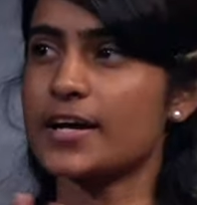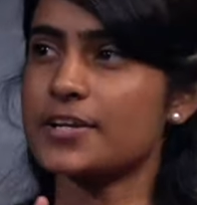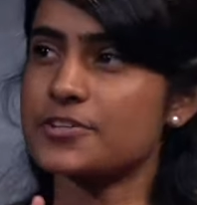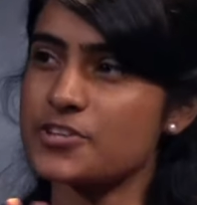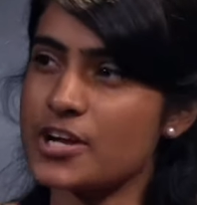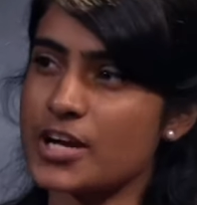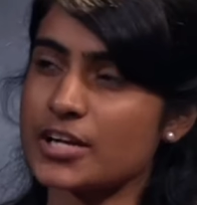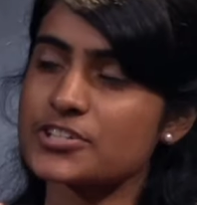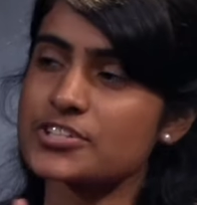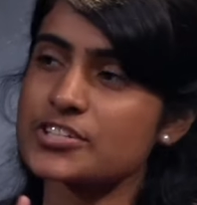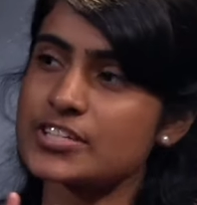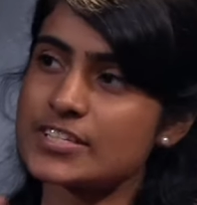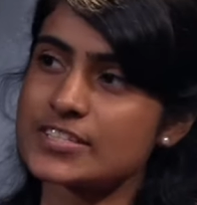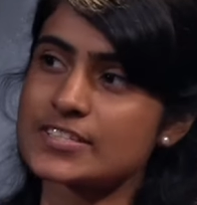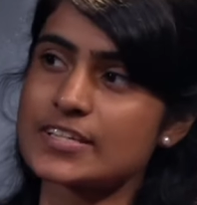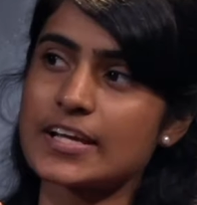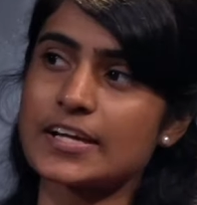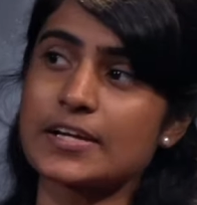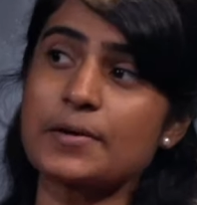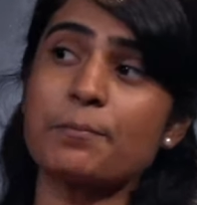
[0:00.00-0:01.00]
attraction
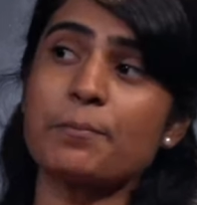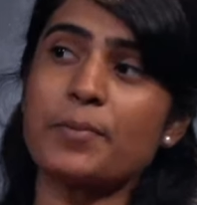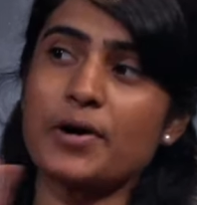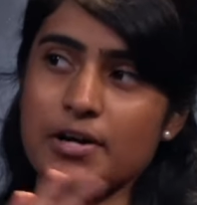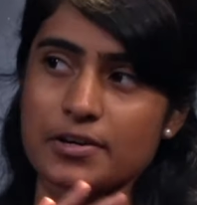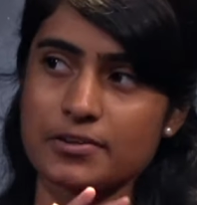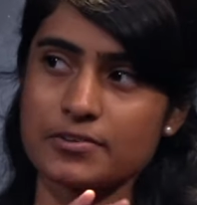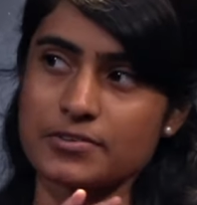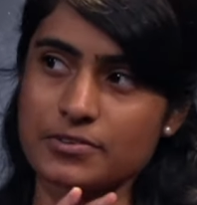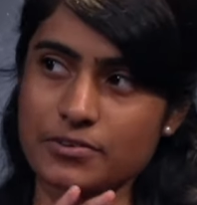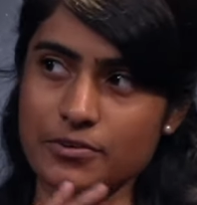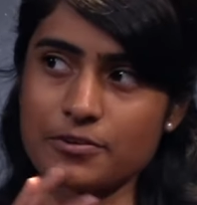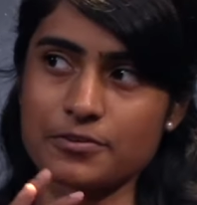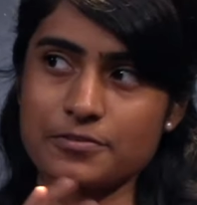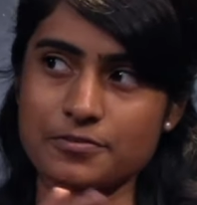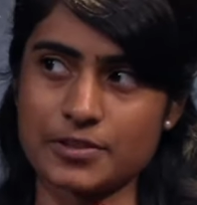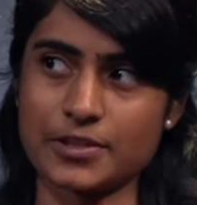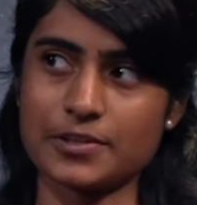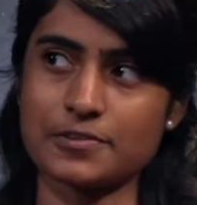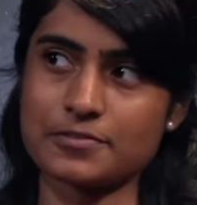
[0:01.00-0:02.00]
is like a part
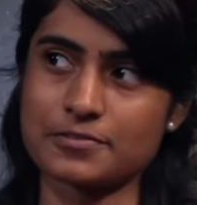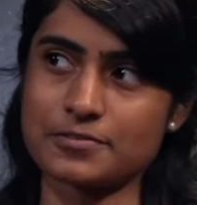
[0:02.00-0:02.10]
of love.